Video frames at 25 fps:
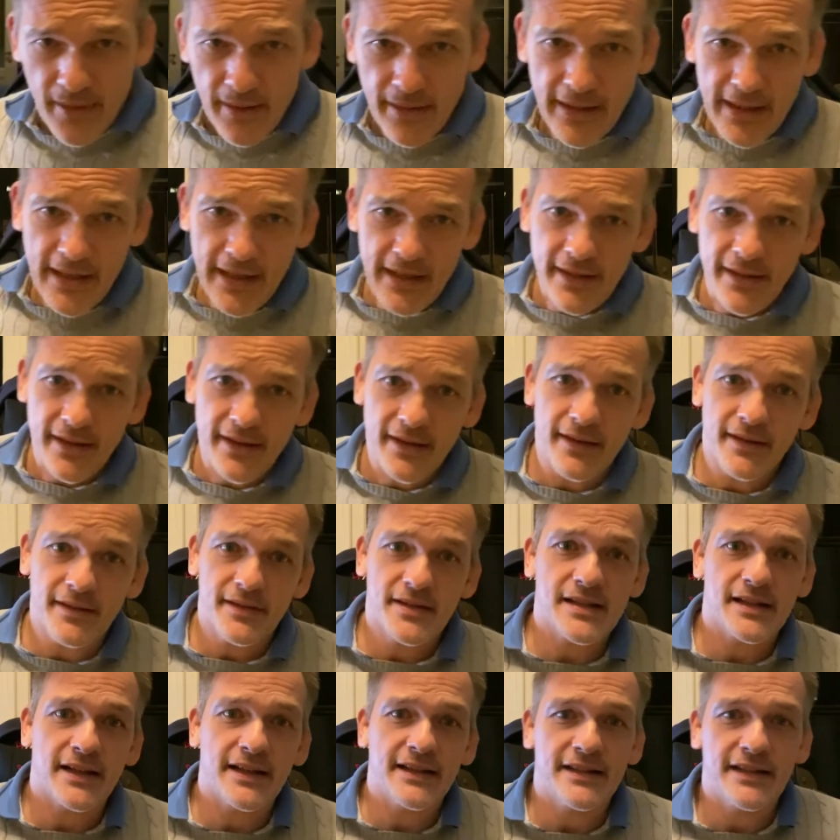In a
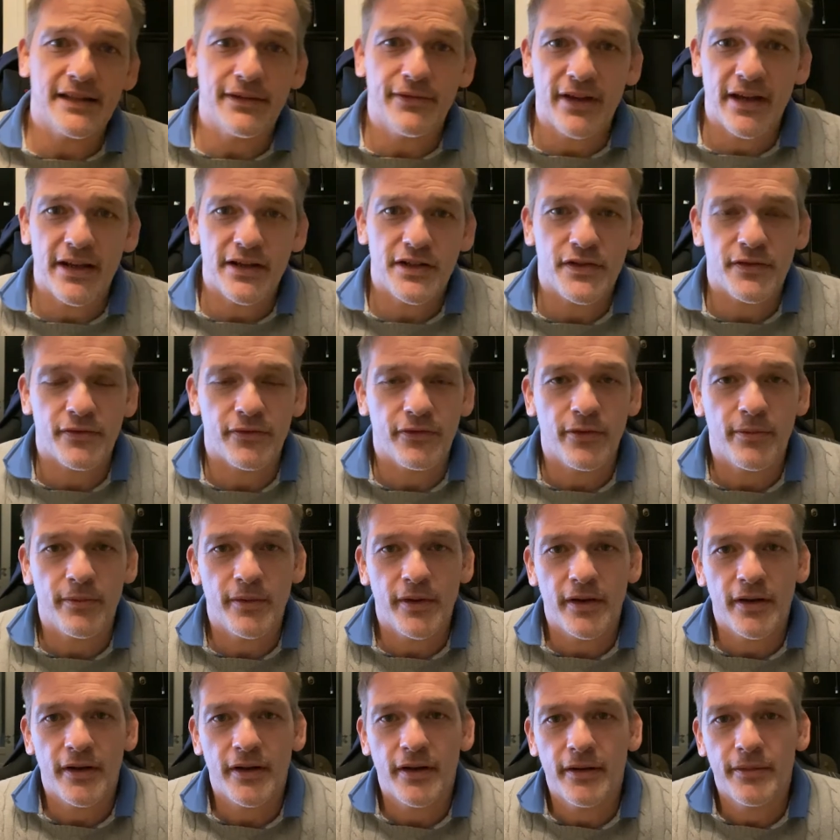slight deviation from
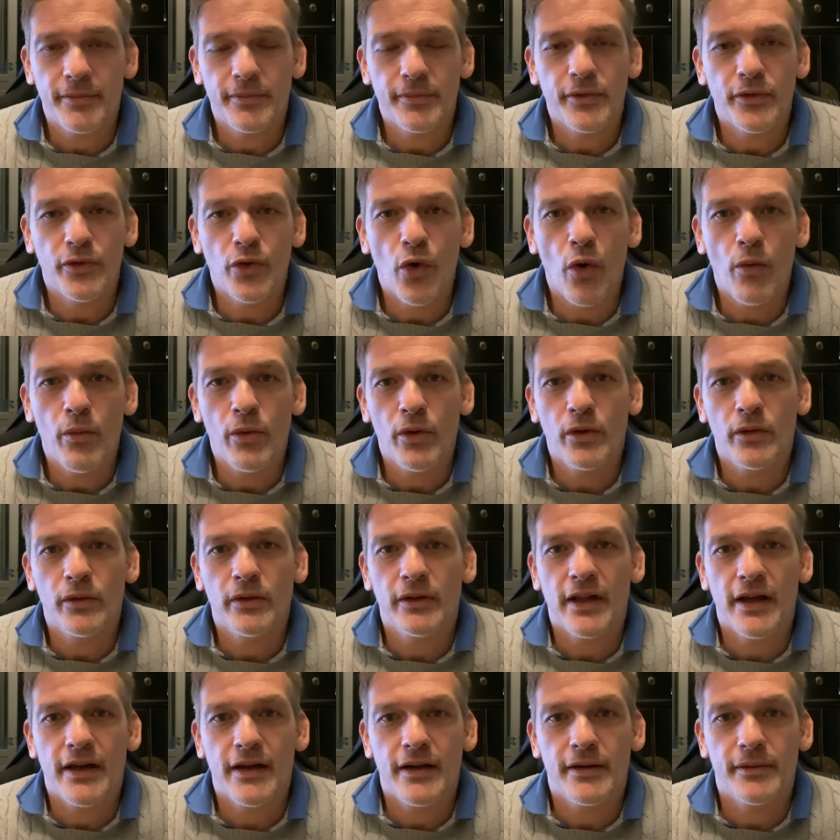the
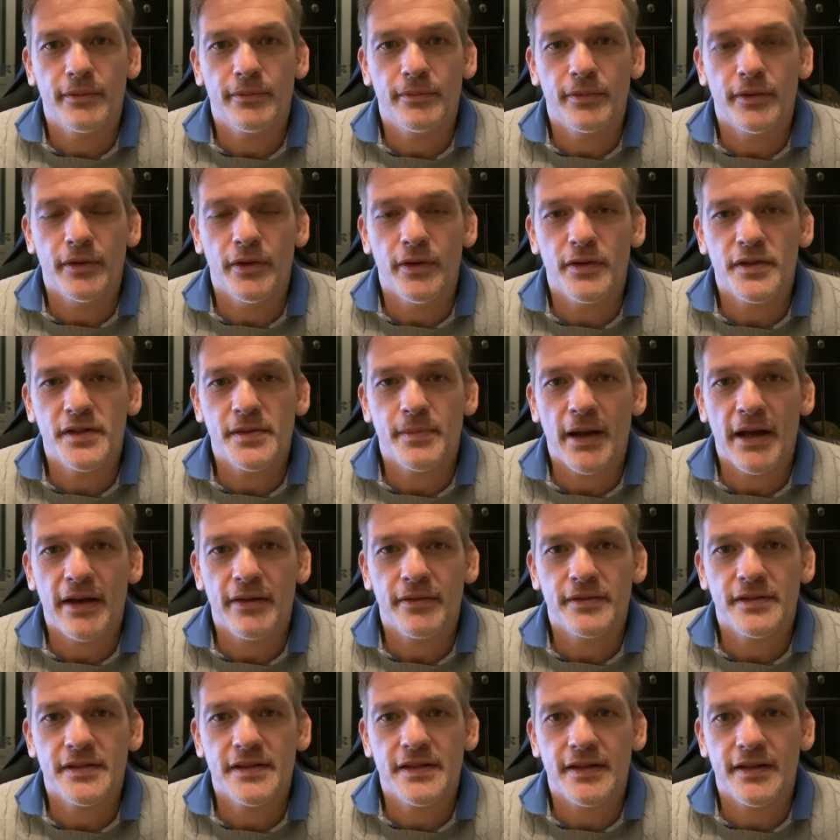normal news
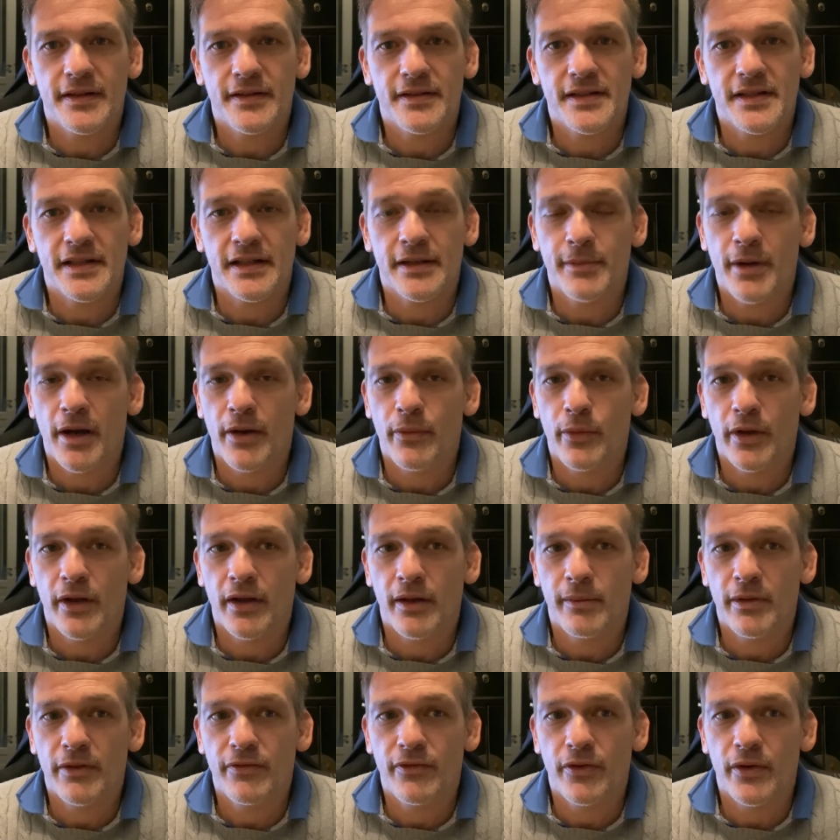about cinema, we're
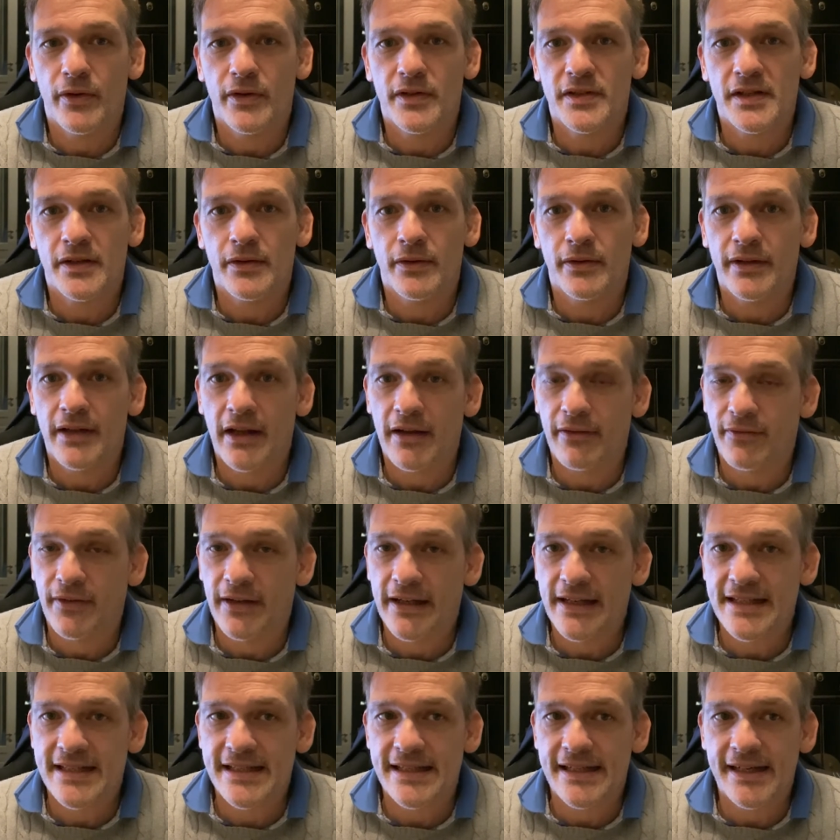going to be focusing on
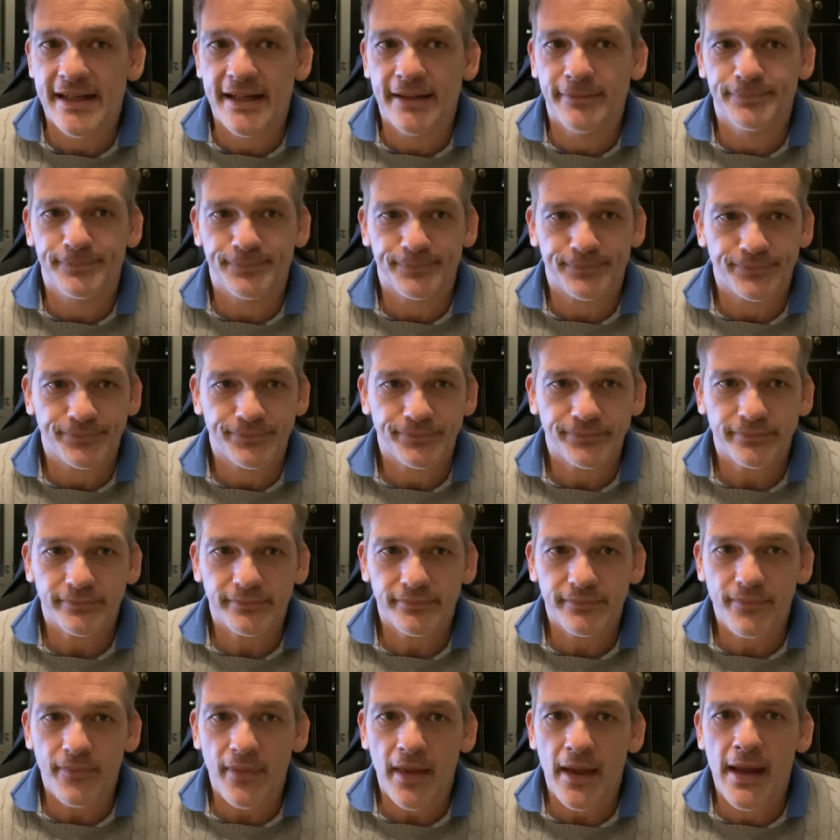Netflix today.
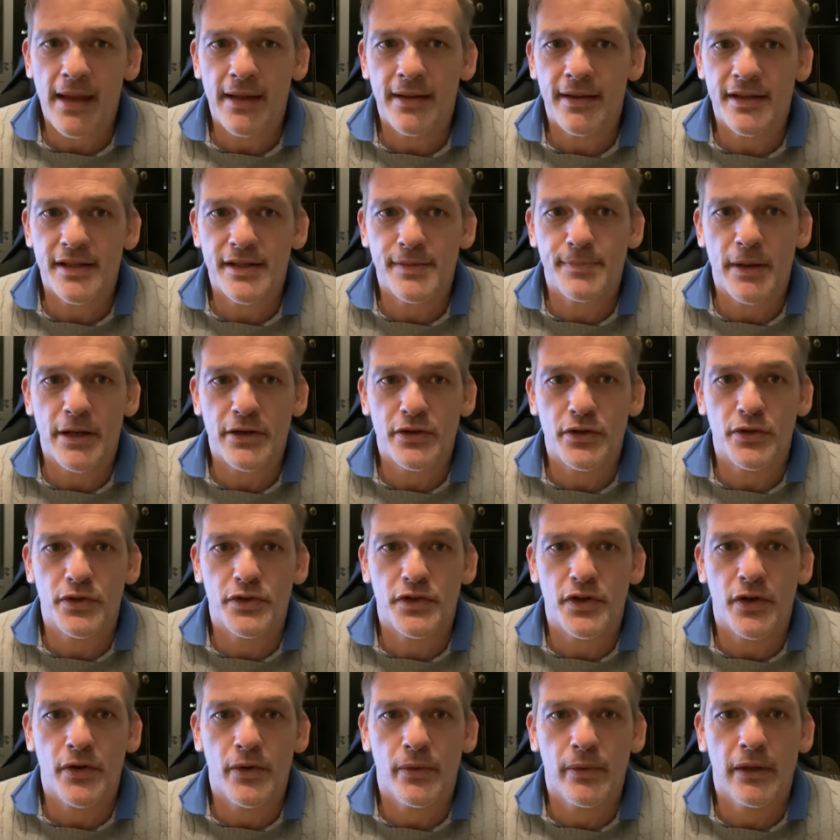In this special
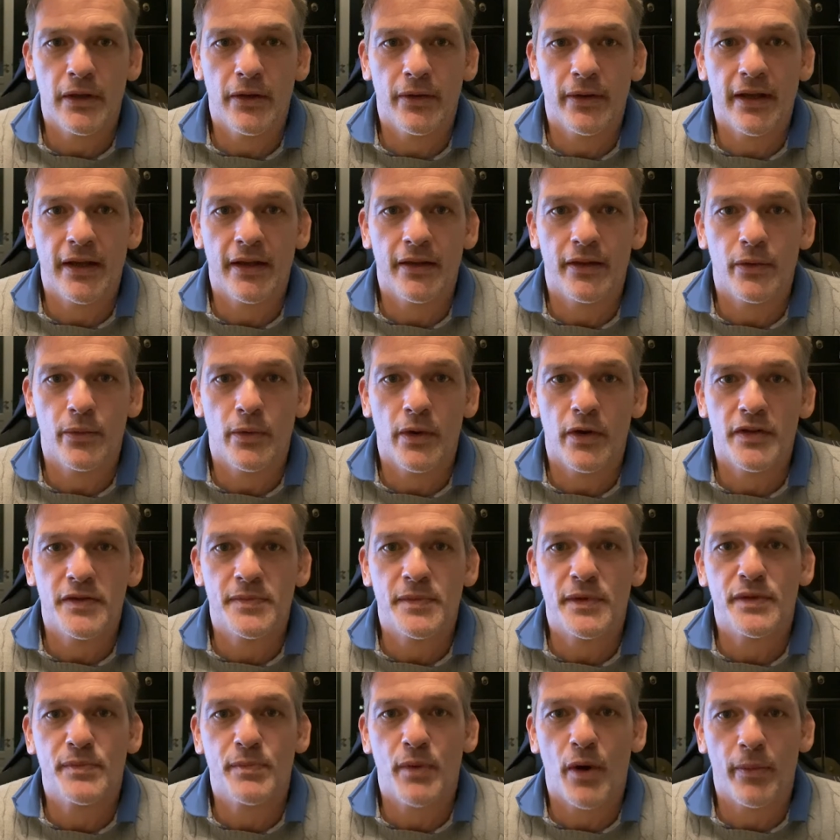show, we're looking at the world's
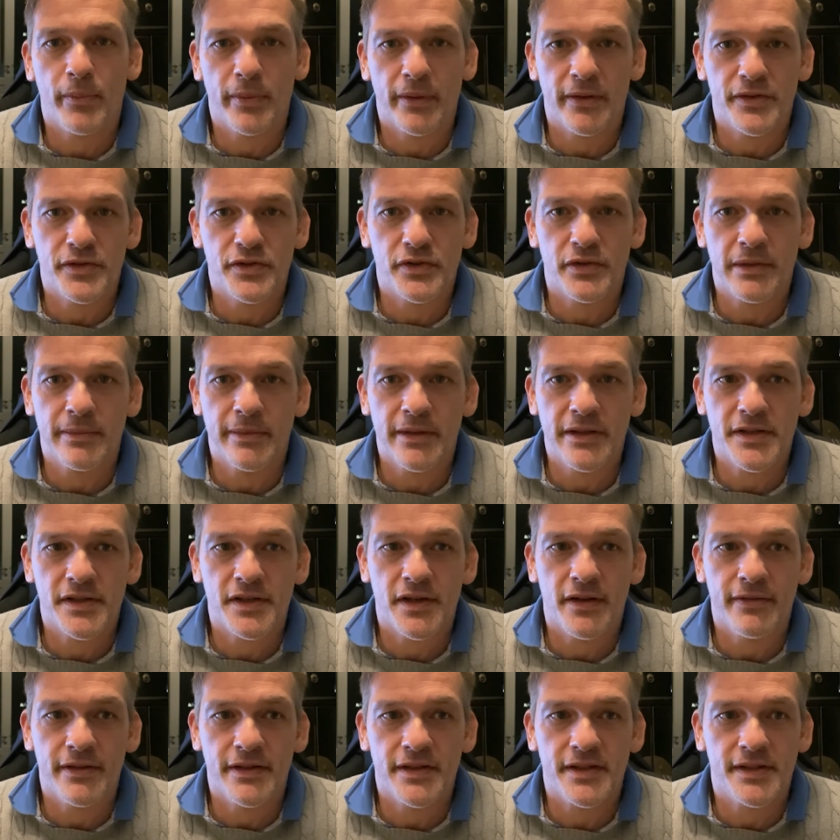most popular streaming
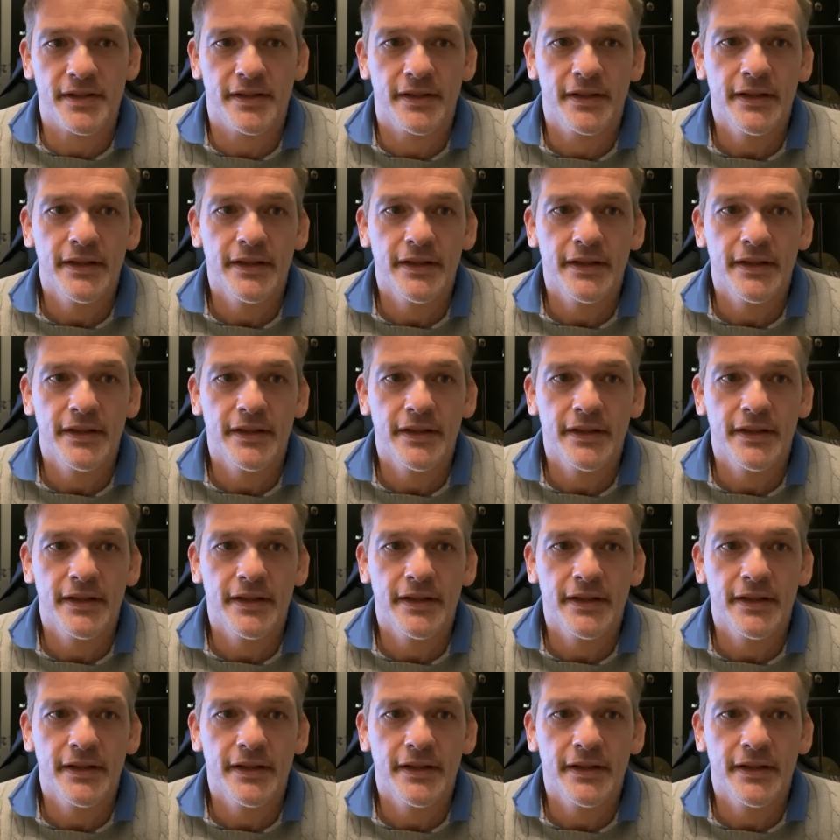service.